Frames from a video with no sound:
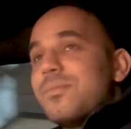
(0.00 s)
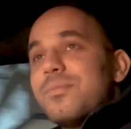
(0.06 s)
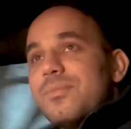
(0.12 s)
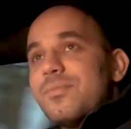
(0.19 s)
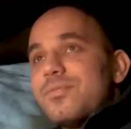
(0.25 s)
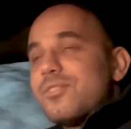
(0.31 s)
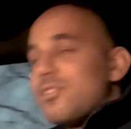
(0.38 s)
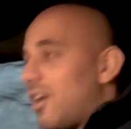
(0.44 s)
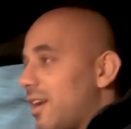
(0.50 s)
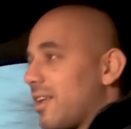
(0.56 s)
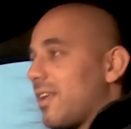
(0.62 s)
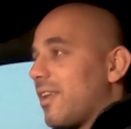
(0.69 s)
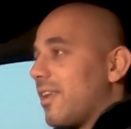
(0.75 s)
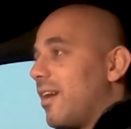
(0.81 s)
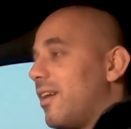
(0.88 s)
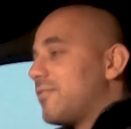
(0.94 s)
cycle
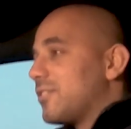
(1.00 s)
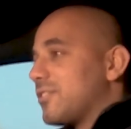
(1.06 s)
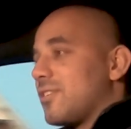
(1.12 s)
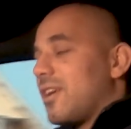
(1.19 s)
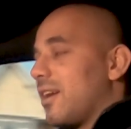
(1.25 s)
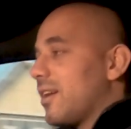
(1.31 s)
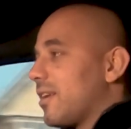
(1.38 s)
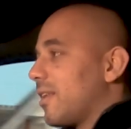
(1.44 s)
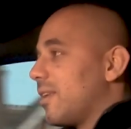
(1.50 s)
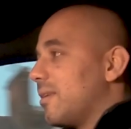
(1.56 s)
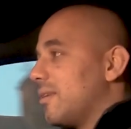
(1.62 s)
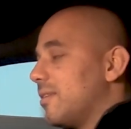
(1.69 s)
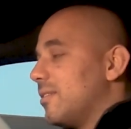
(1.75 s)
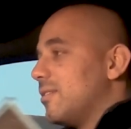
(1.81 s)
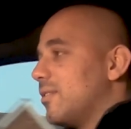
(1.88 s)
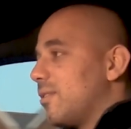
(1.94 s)
after cycle,
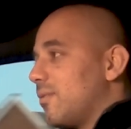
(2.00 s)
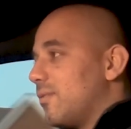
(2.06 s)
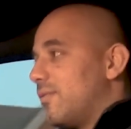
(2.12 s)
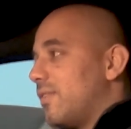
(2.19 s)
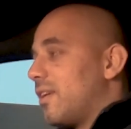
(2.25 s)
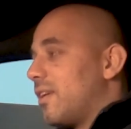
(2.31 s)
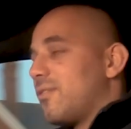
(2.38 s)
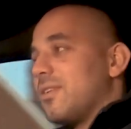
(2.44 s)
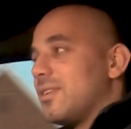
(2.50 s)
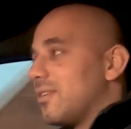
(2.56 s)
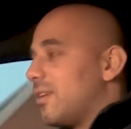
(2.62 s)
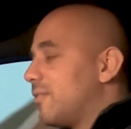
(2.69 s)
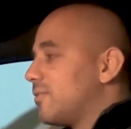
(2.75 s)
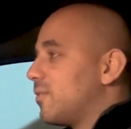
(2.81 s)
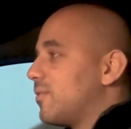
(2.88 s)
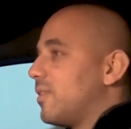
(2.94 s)
variant
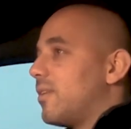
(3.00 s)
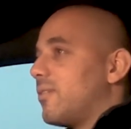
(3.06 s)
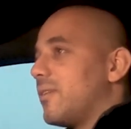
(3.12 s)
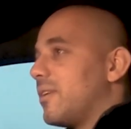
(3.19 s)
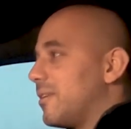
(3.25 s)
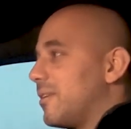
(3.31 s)
after variant.